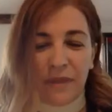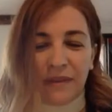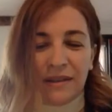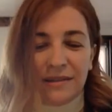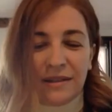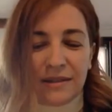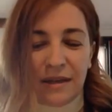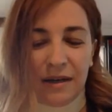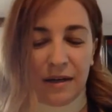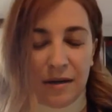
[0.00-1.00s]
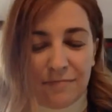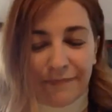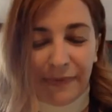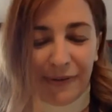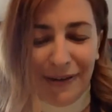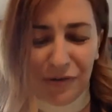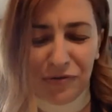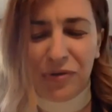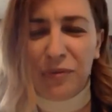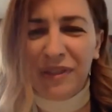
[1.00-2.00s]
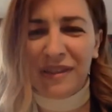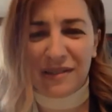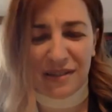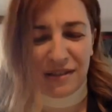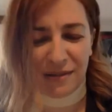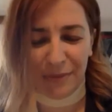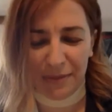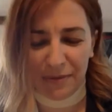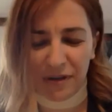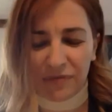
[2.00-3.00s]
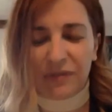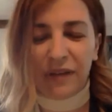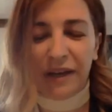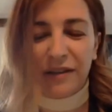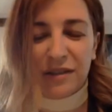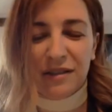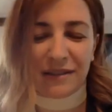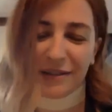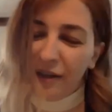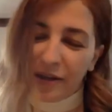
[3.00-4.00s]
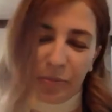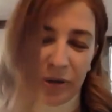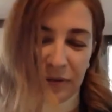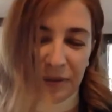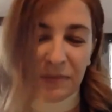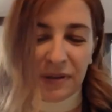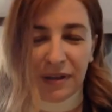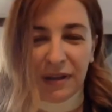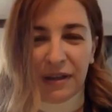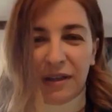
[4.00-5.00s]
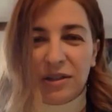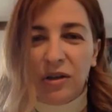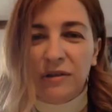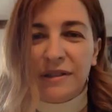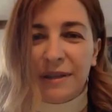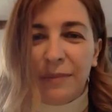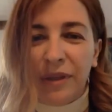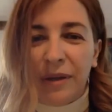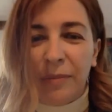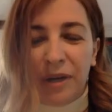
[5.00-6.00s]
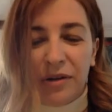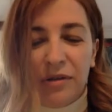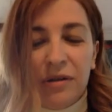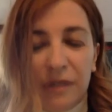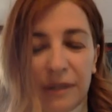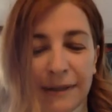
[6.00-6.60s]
this is I don't know what this is. Maybe a reflection. It's not a poem. It's called Something Better.